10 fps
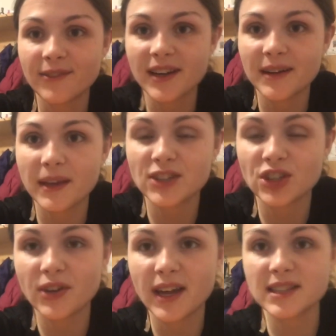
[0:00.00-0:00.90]
I wanted to make
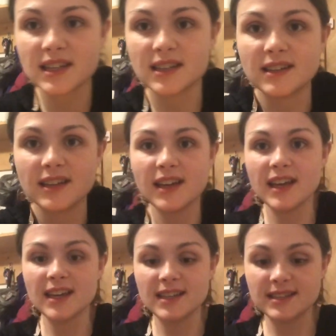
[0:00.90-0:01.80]
sure you guys could
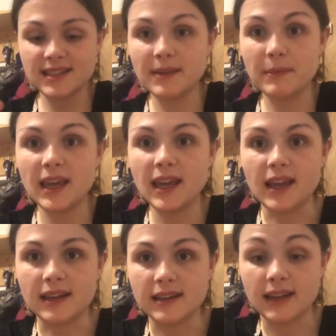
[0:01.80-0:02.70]
see me
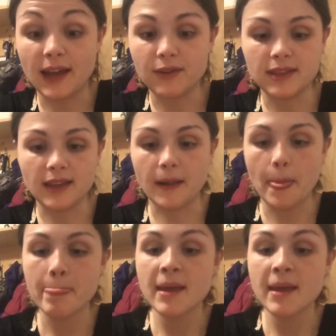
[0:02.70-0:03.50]
and everything.